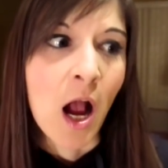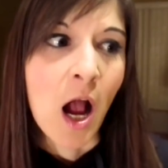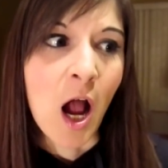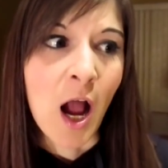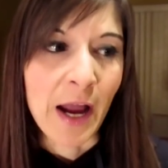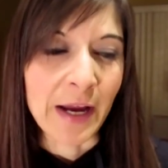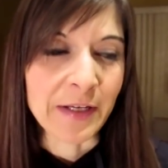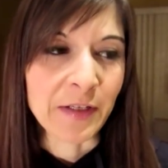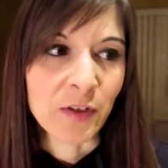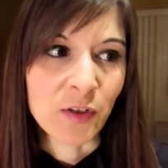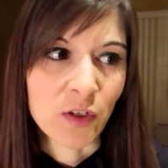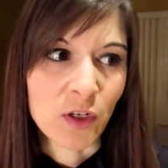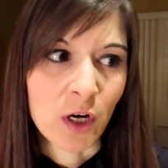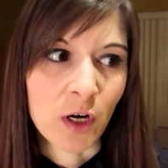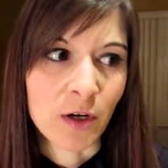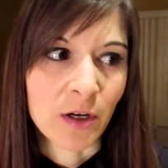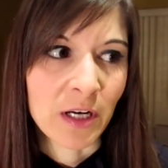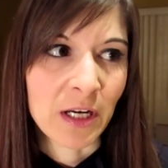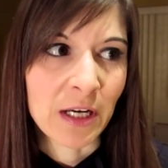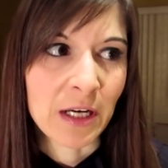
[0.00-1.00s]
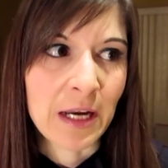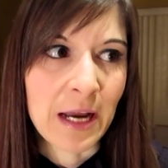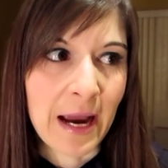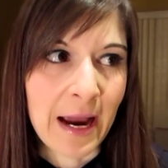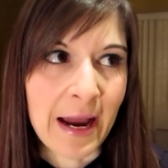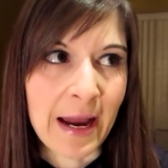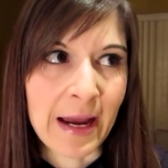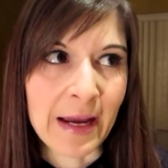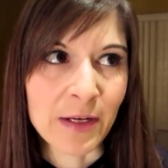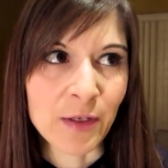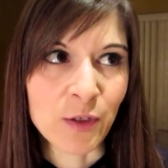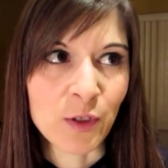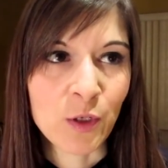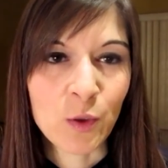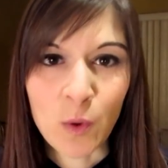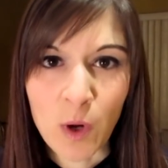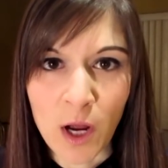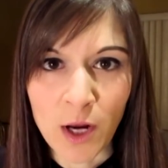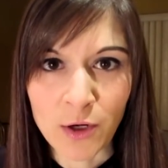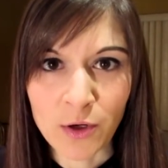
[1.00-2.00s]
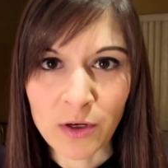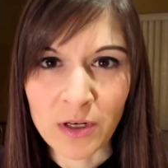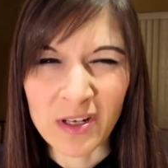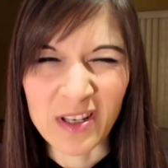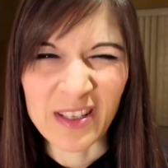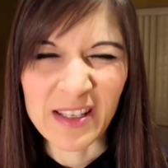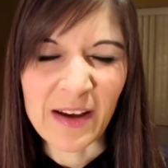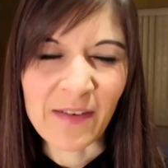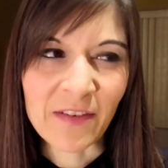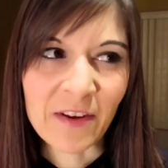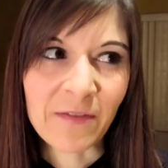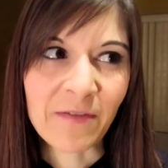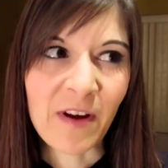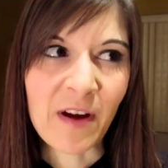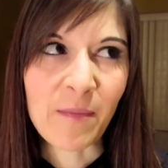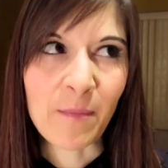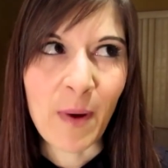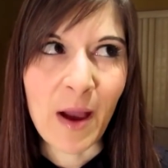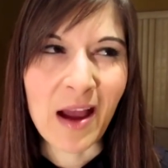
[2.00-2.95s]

I started at 275